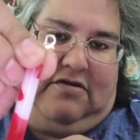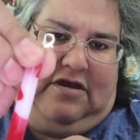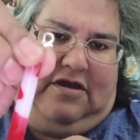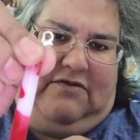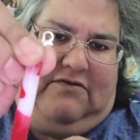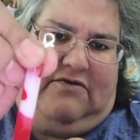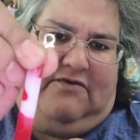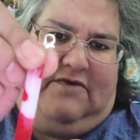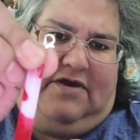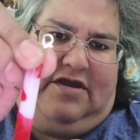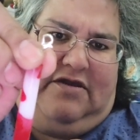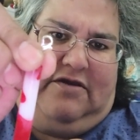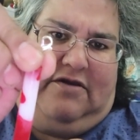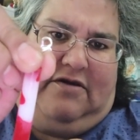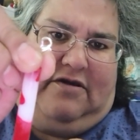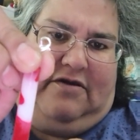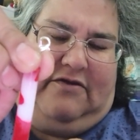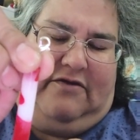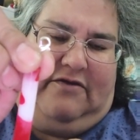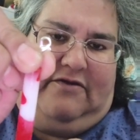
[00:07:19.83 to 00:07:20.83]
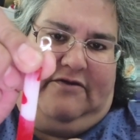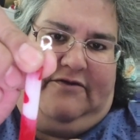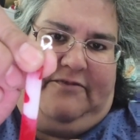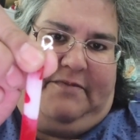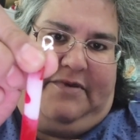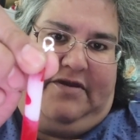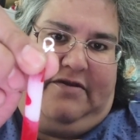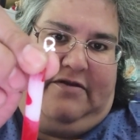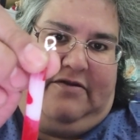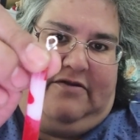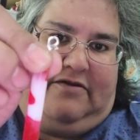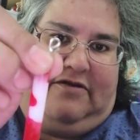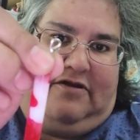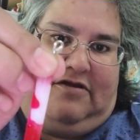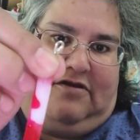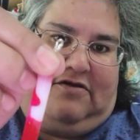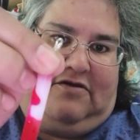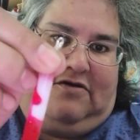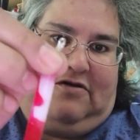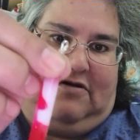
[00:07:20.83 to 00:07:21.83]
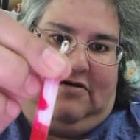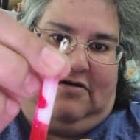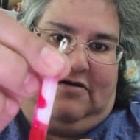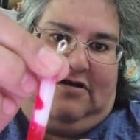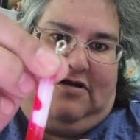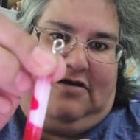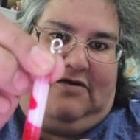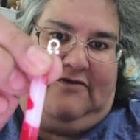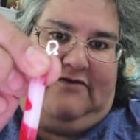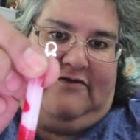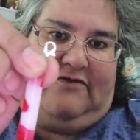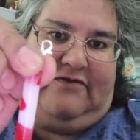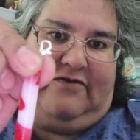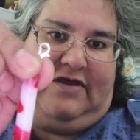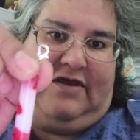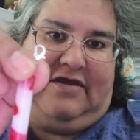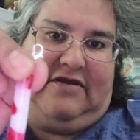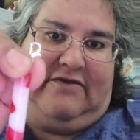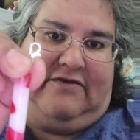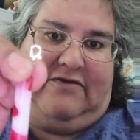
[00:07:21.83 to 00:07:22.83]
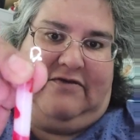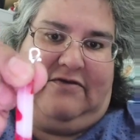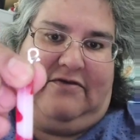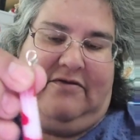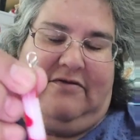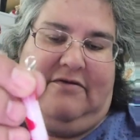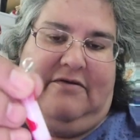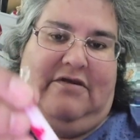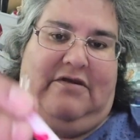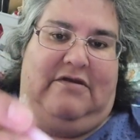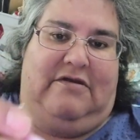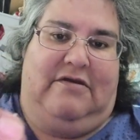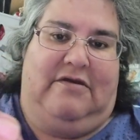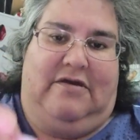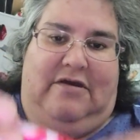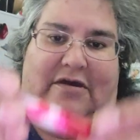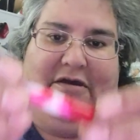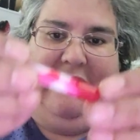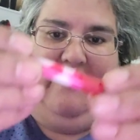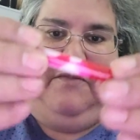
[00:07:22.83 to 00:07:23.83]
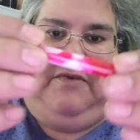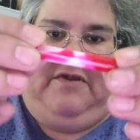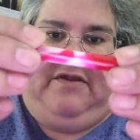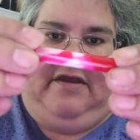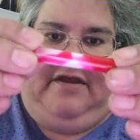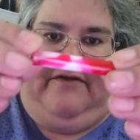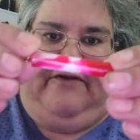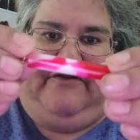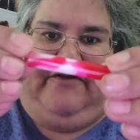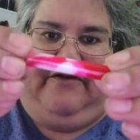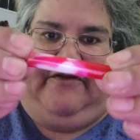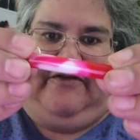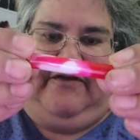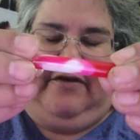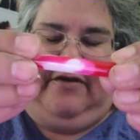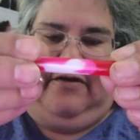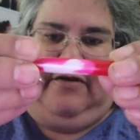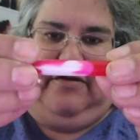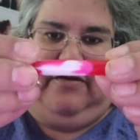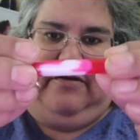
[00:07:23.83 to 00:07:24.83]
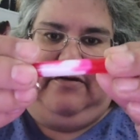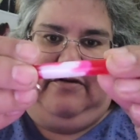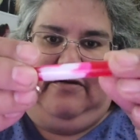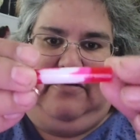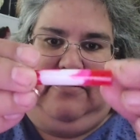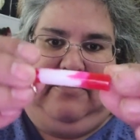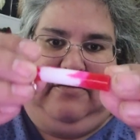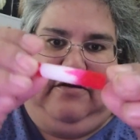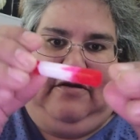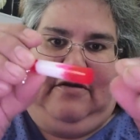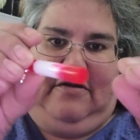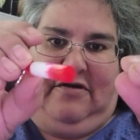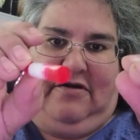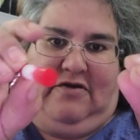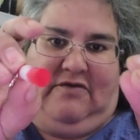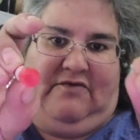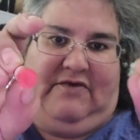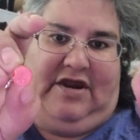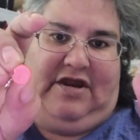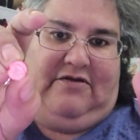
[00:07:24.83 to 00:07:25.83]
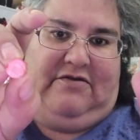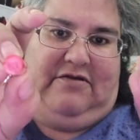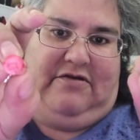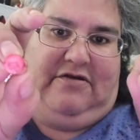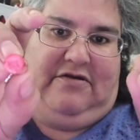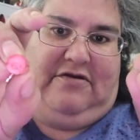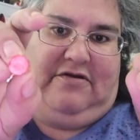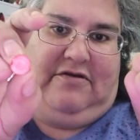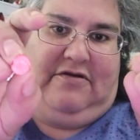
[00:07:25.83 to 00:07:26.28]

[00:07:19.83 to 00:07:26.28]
I don't know what you call those, but little hook claws things. But that's just a round